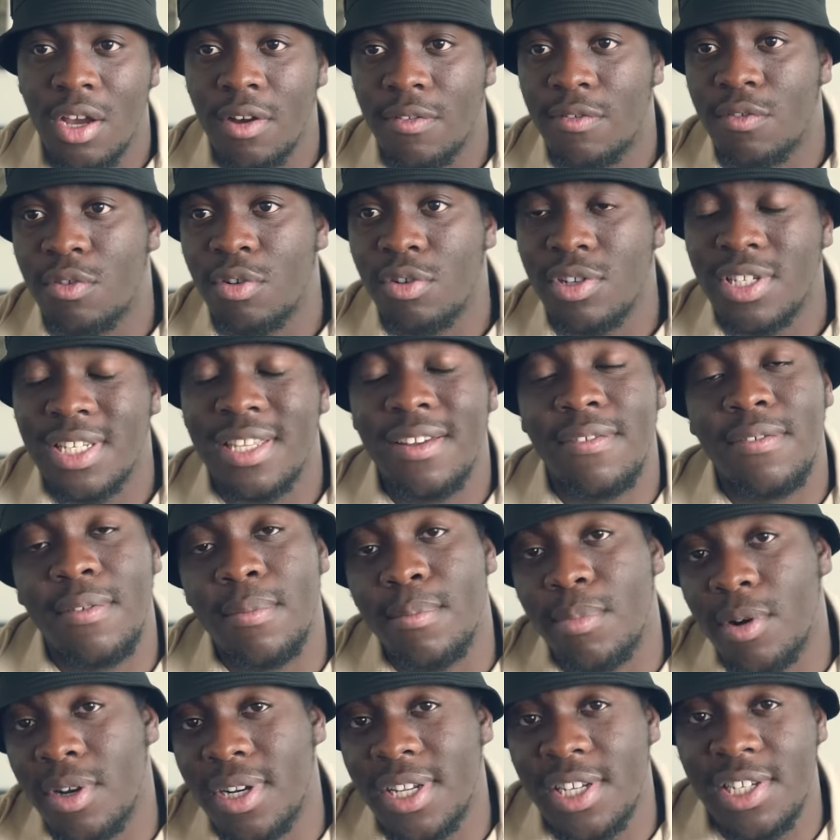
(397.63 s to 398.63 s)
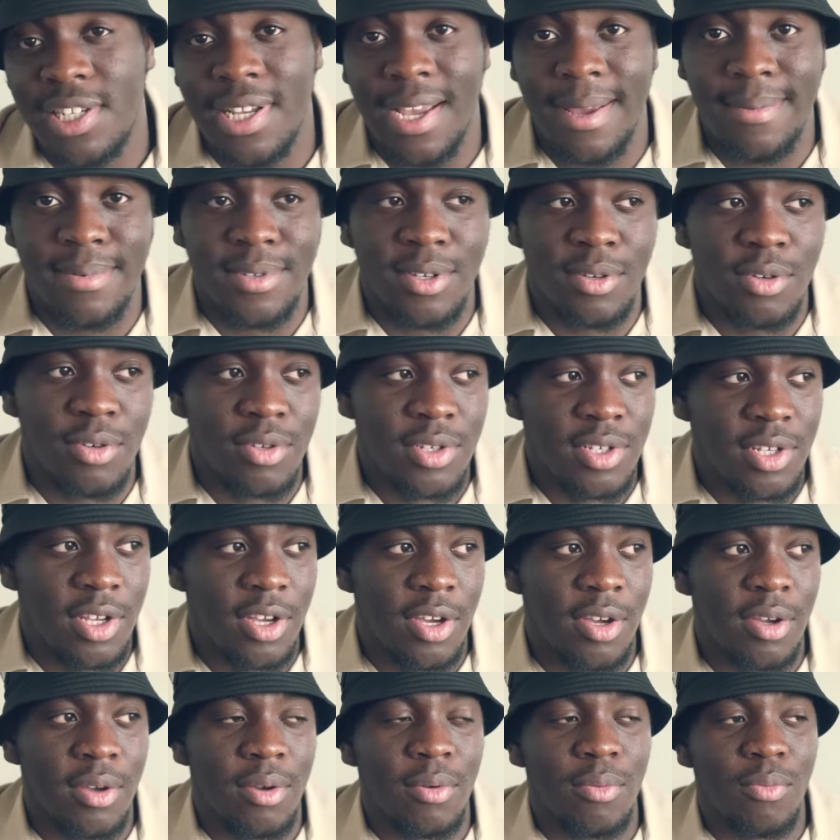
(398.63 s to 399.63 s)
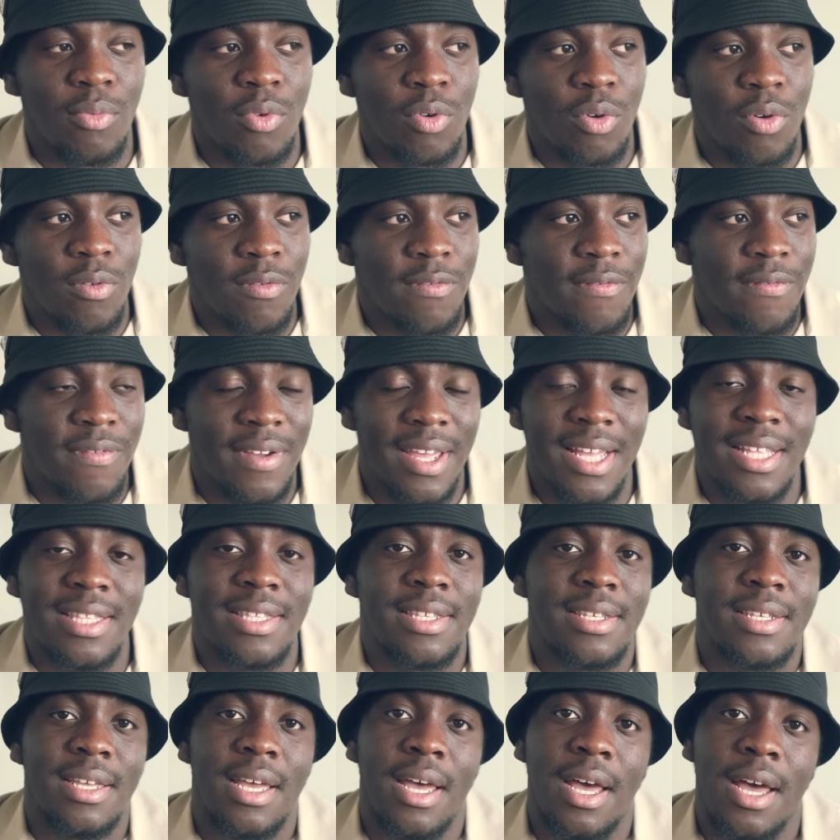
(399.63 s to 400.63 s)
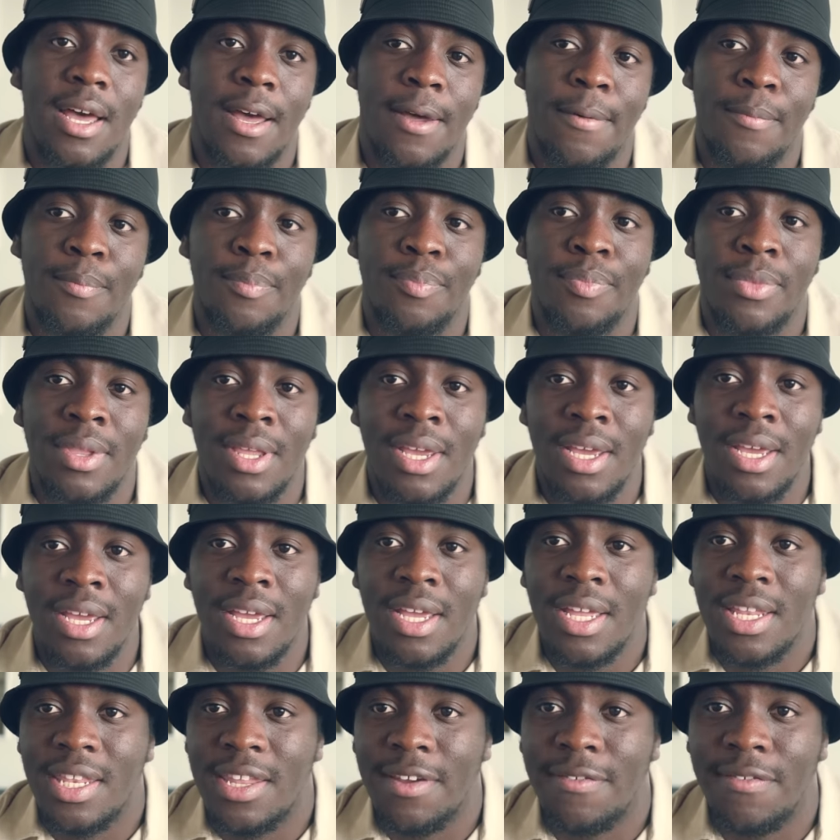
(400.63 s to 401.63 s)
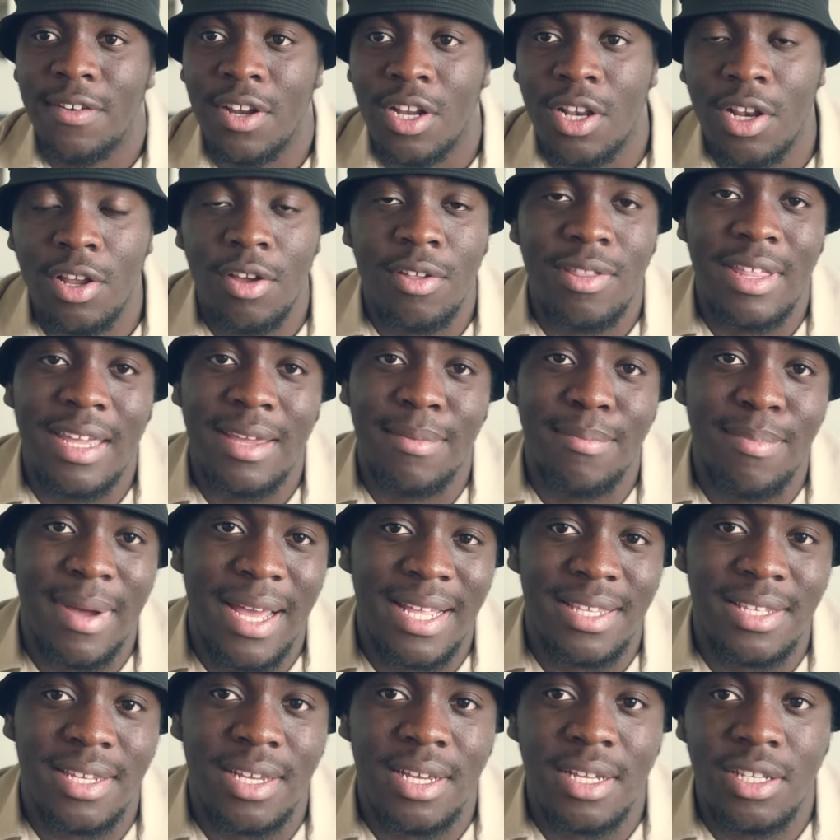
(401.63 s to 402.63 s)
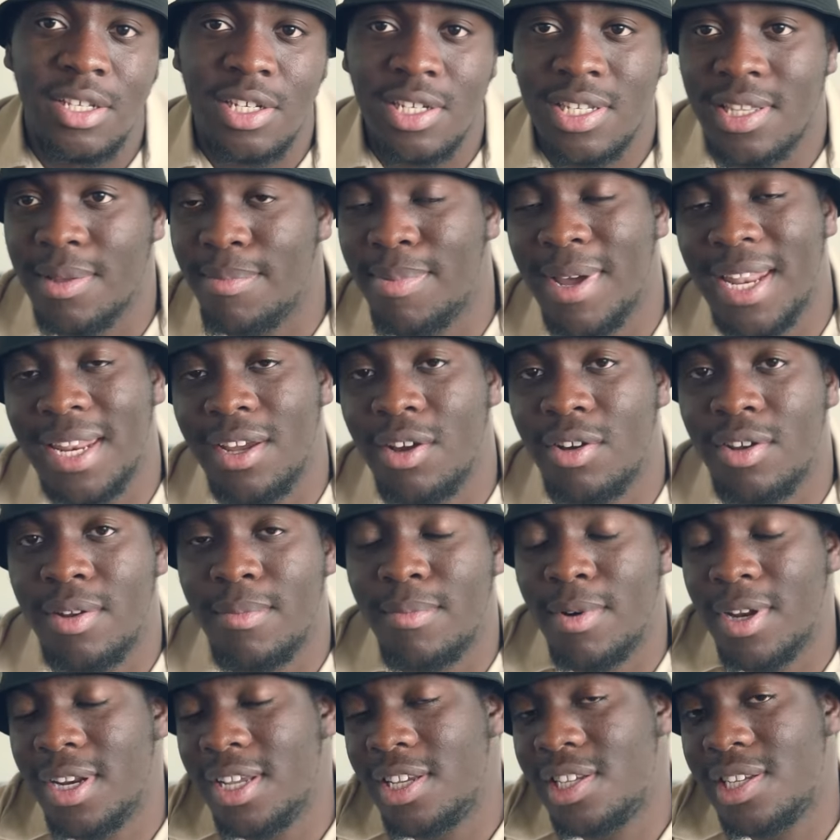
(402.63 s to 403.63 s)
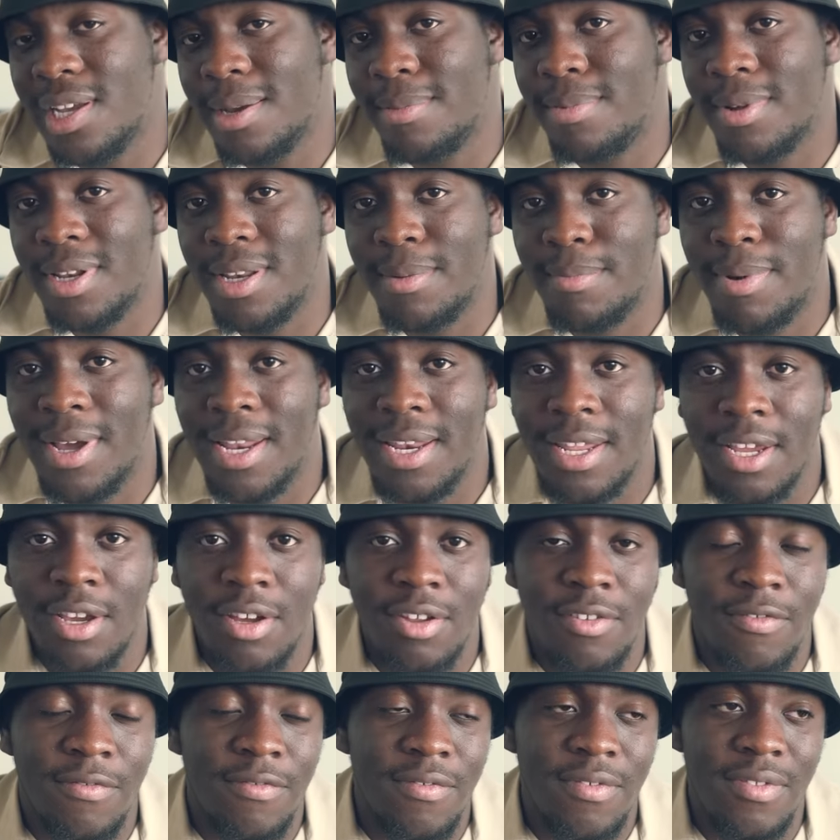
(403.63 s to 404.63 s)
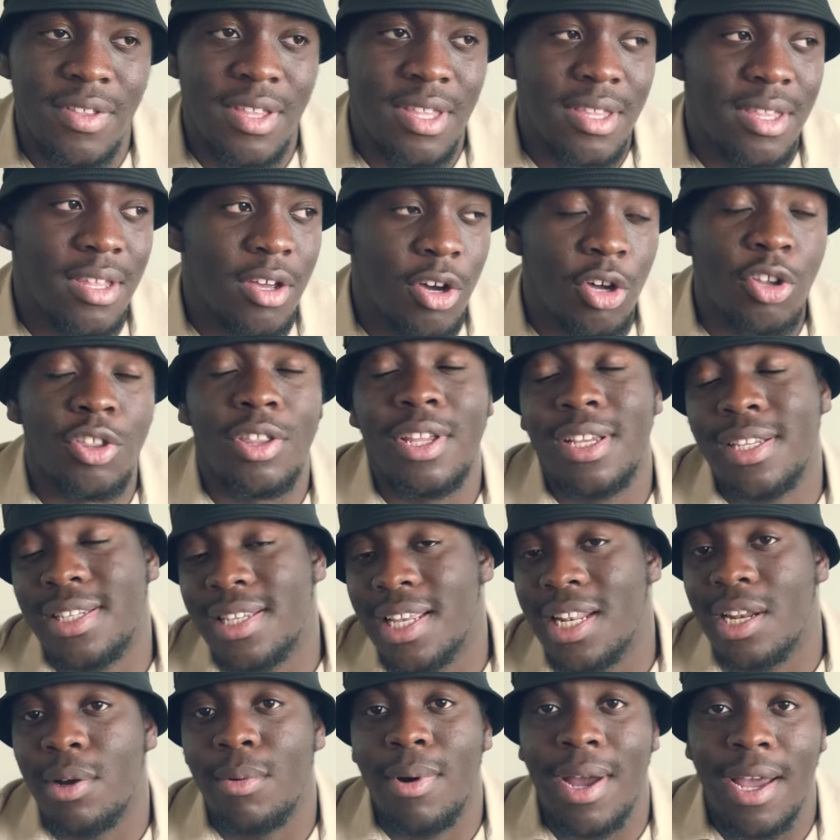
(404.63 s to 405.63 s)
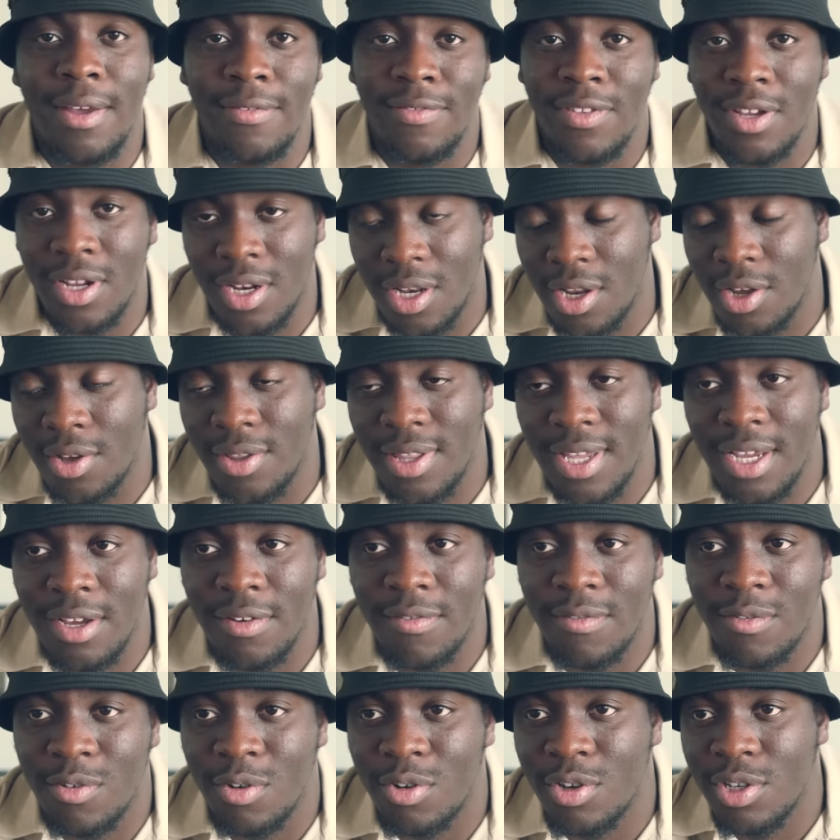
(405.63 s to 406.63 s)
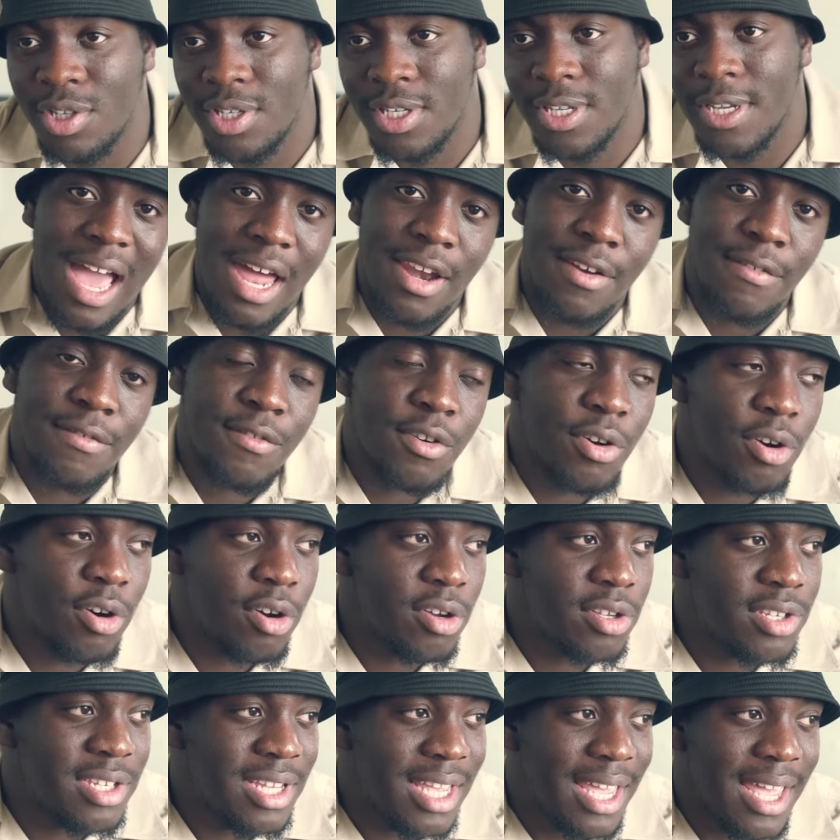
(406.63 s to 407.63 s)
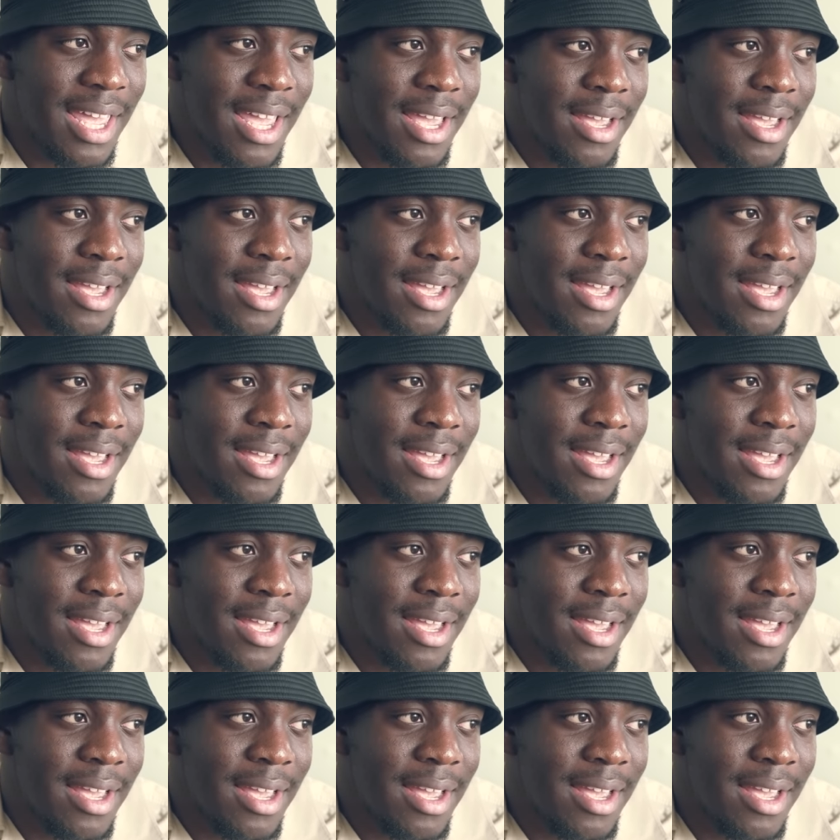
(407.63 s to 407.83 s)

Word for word: Of course, different body shapes also will fit um, different clothing better, just depending on the body shape and depending of on the silhouette of the clothing, of course. And of course,